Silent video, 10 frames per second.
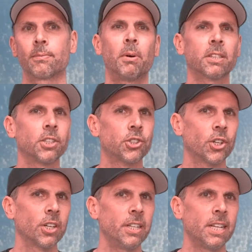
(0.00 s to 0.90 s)
But the
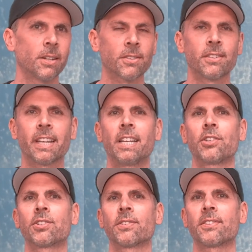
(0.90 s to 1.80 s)
journey doesn't
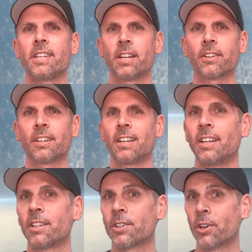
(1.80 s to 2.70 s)
end just here.
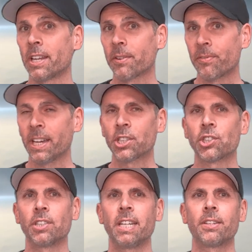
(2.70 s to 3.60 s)
Turning
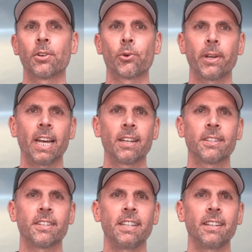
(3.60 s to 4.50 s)
fiction into
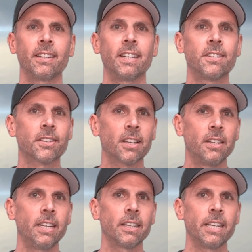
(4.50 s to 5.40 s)
reality is
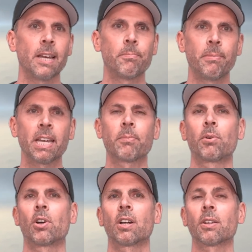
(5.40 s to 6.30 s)
clearly a big part